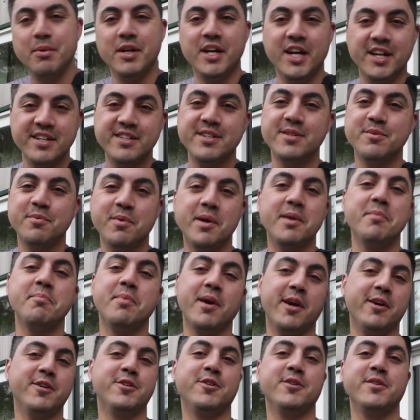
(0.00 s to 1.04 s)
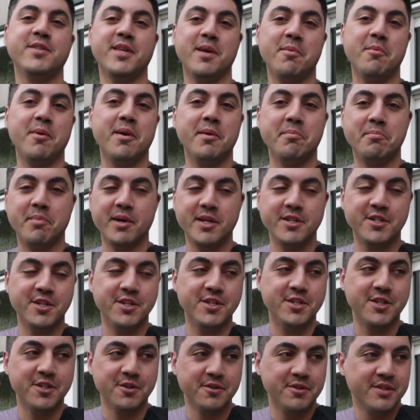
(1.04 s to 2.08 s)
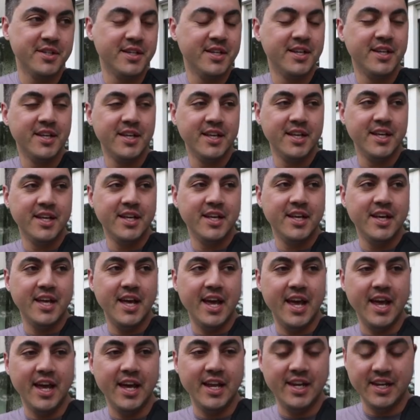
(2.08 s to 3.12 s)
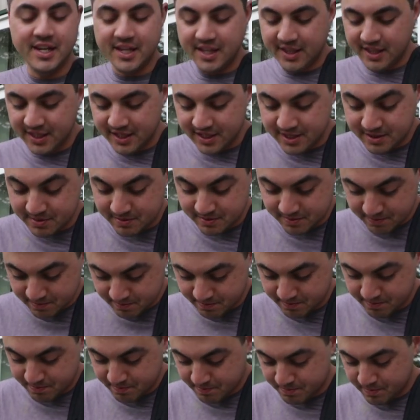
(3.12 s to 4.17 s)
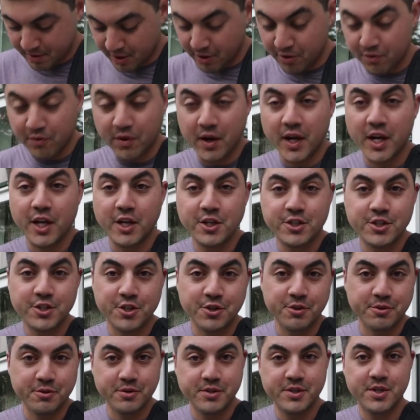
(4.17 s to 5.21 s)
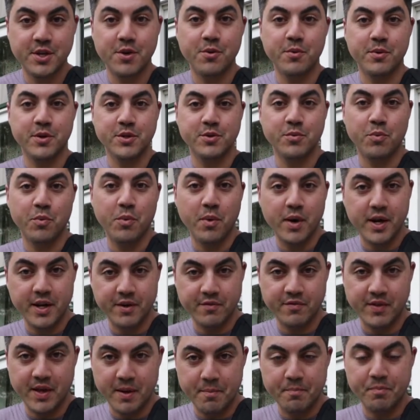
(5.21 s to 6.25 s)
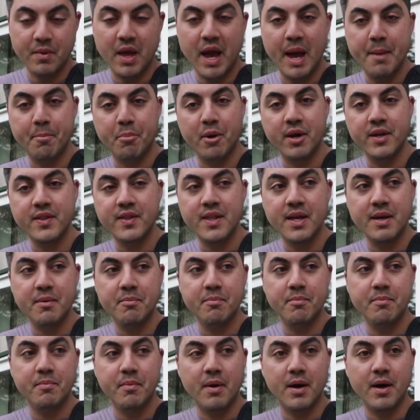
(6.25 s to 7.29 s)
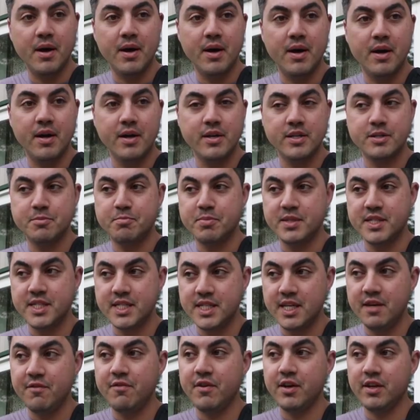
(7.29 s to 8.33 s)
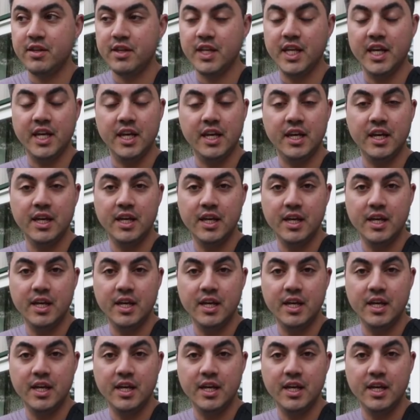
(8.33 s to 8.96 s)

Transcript: but not just one pair of shoes, I bought a bunch of shoes. And uh, this pair of running shoes was one of them. I bought them specifically